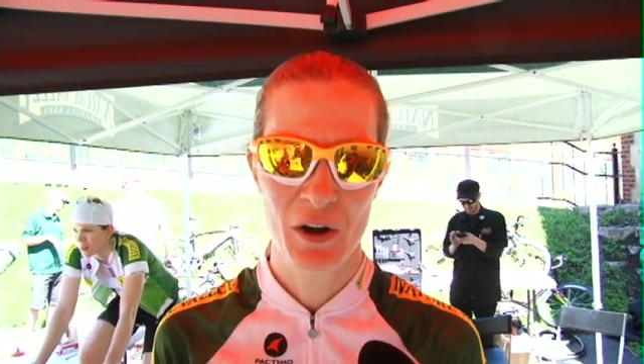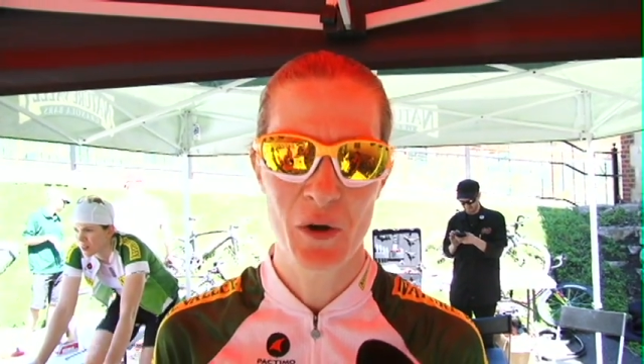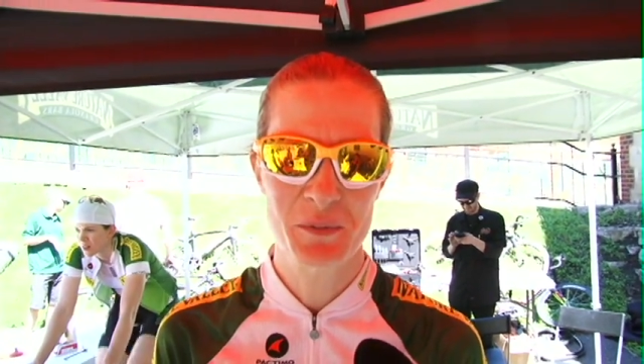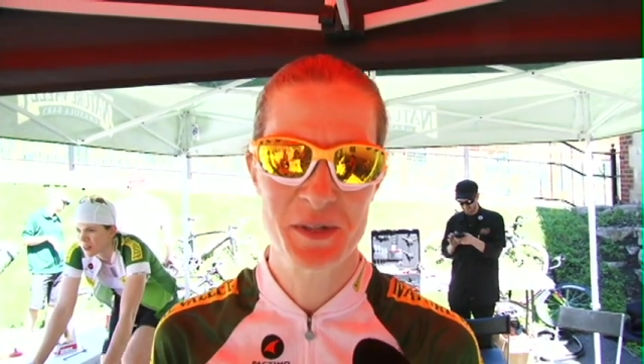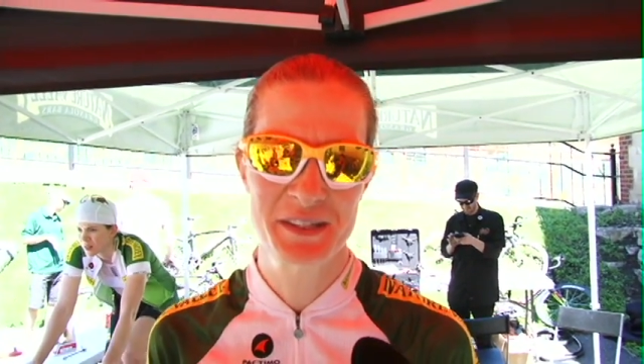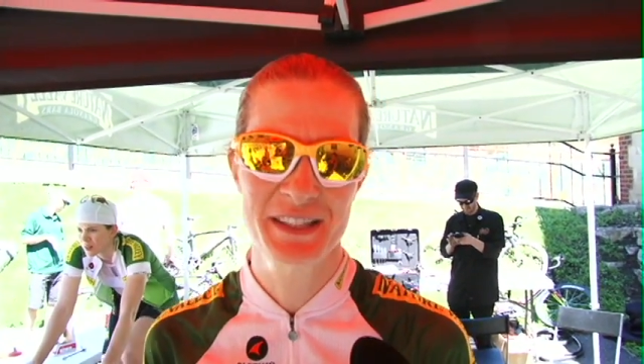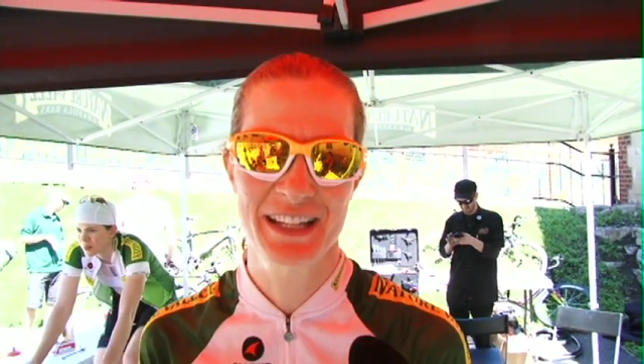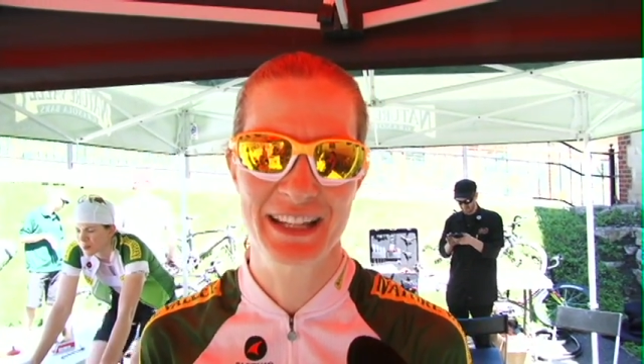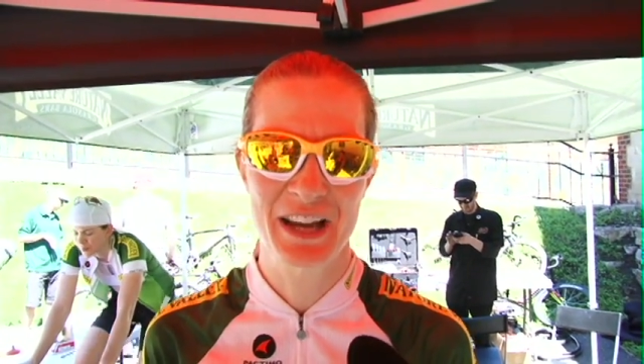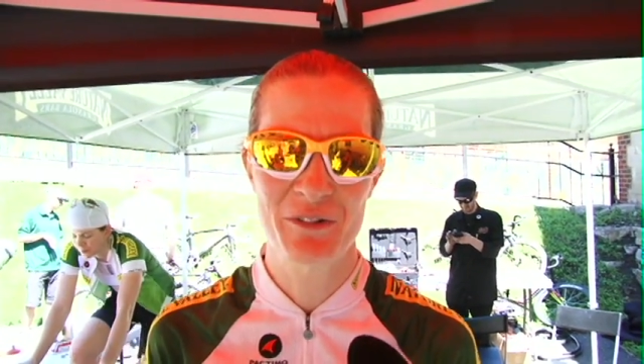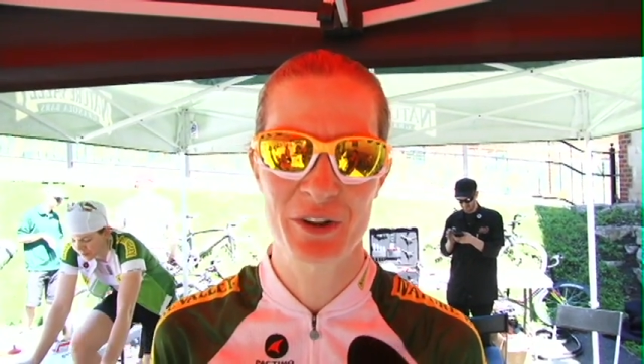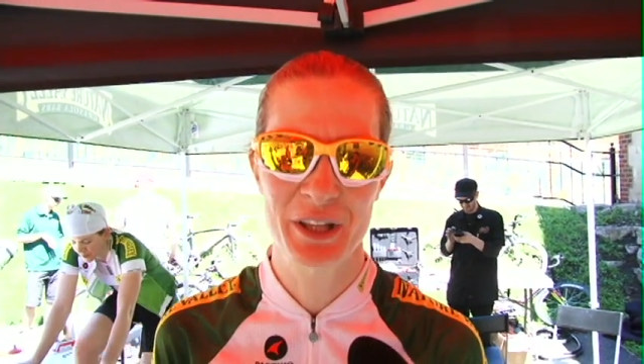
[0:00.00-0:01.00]
hope to see you
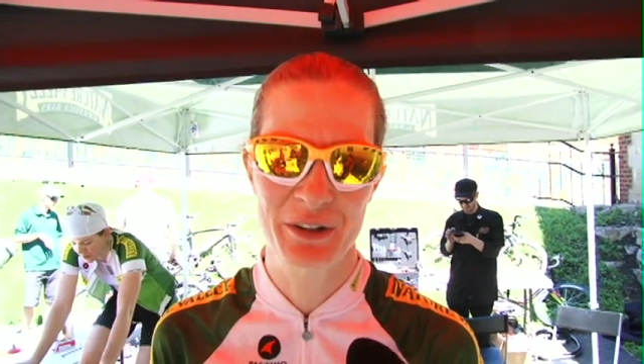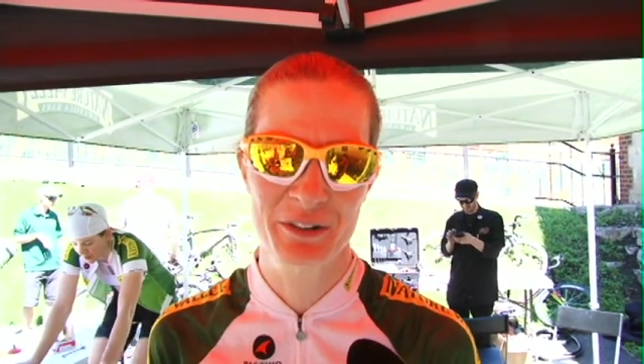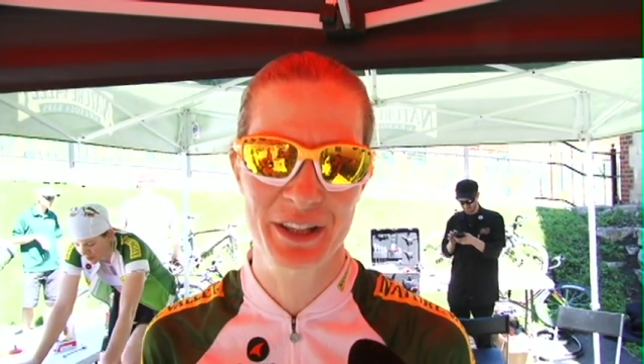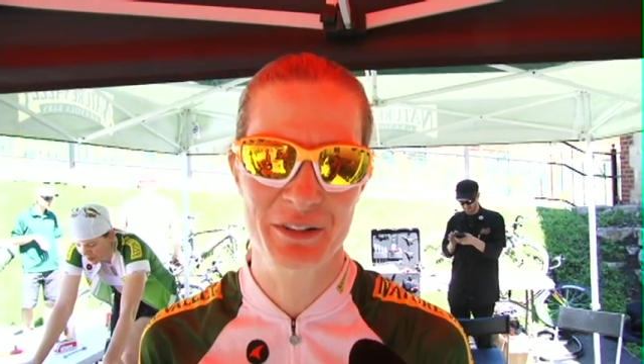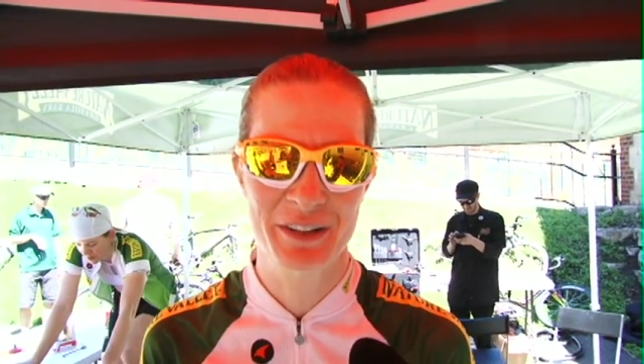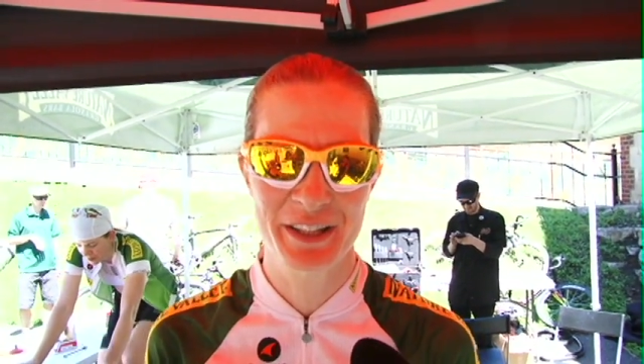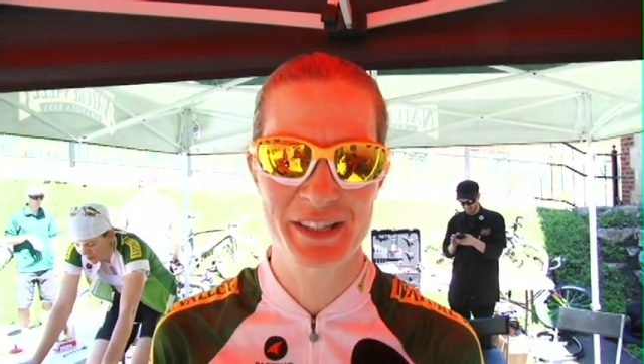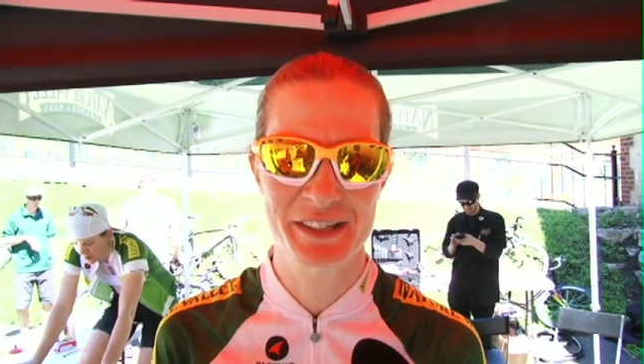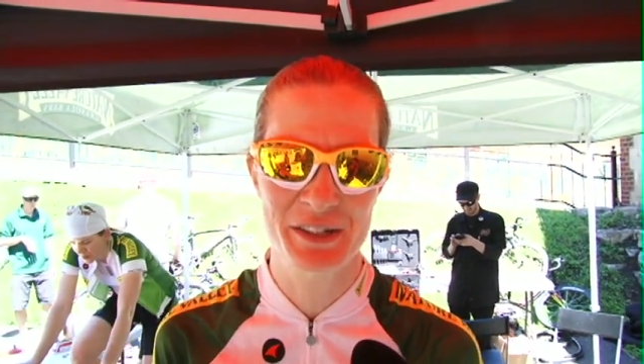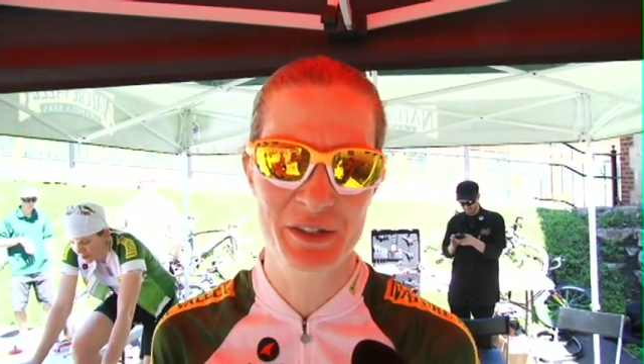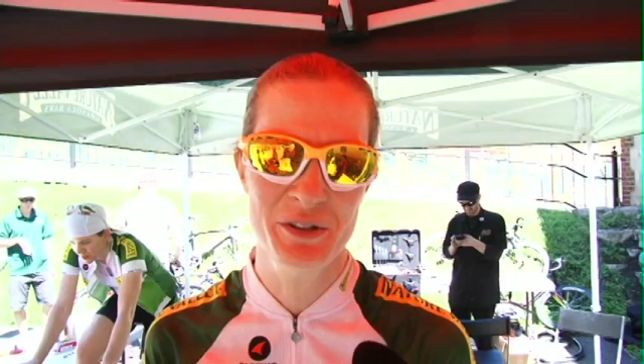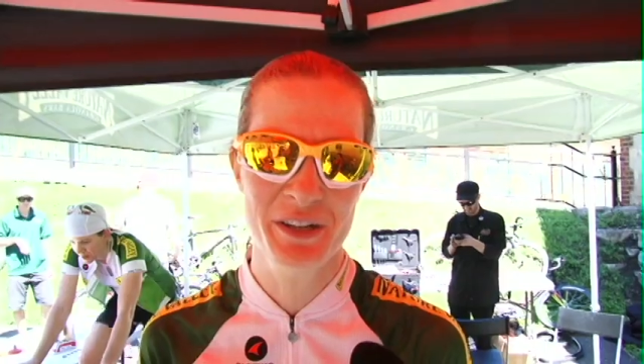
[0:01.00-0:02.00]
again really, really, really
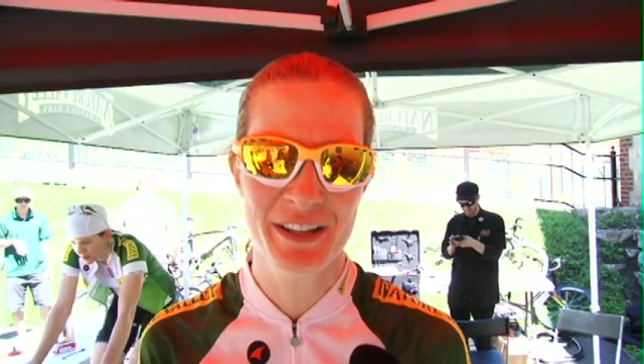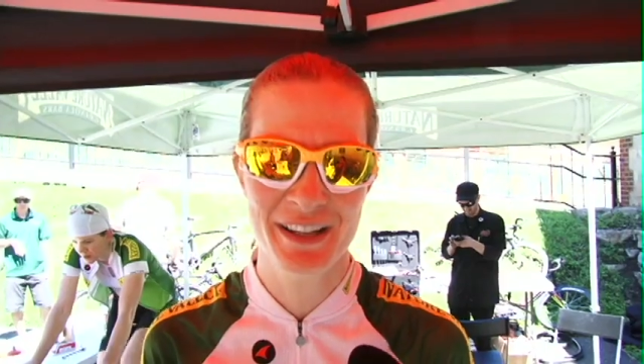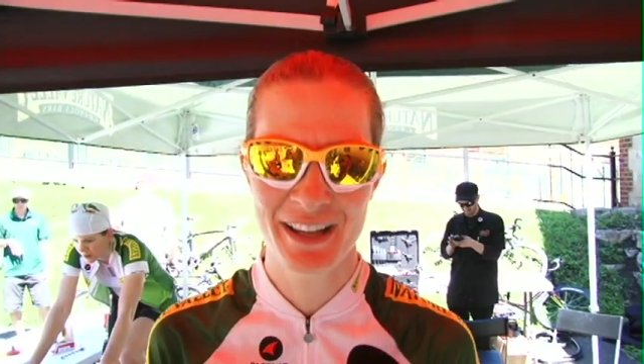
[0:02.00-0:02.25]
soon.